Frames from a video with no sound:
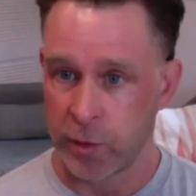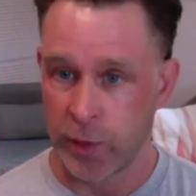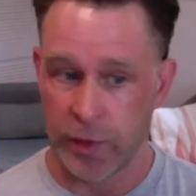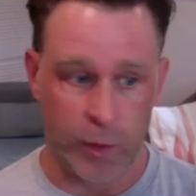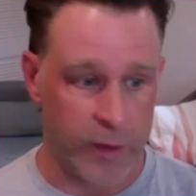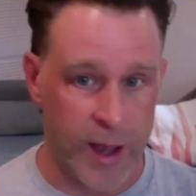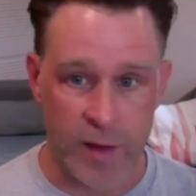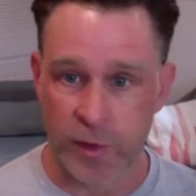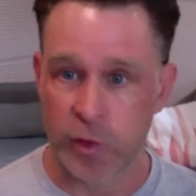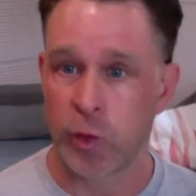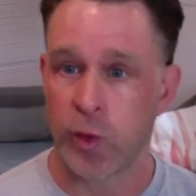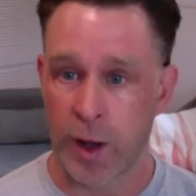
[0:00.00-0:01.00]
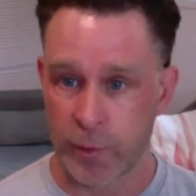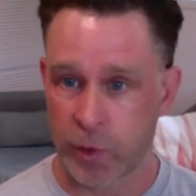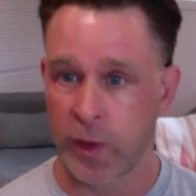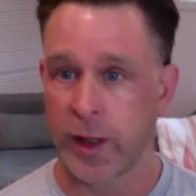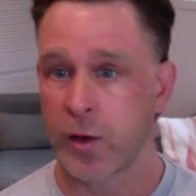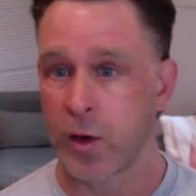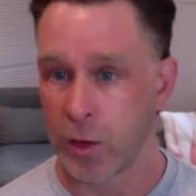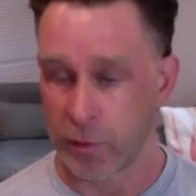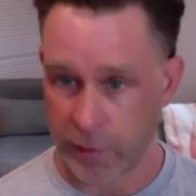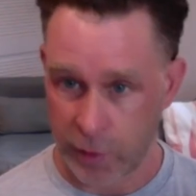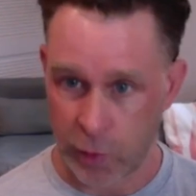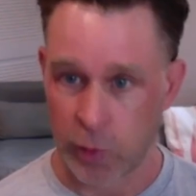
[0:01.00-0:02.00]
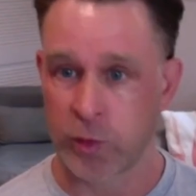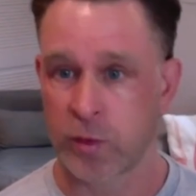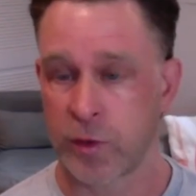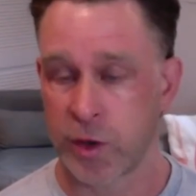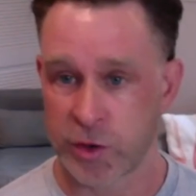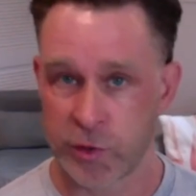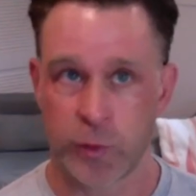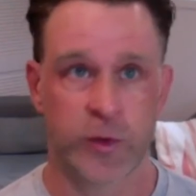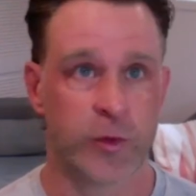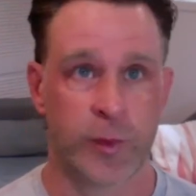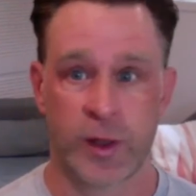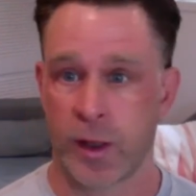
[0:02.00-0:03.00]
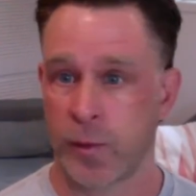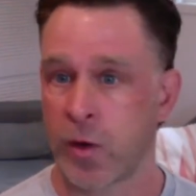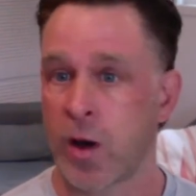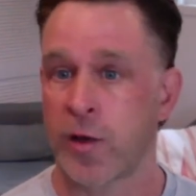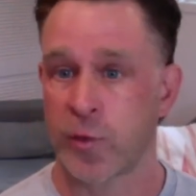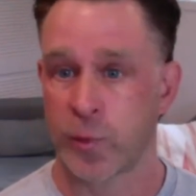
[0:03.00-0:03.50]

without having to upgrade all of the older versions, which became cost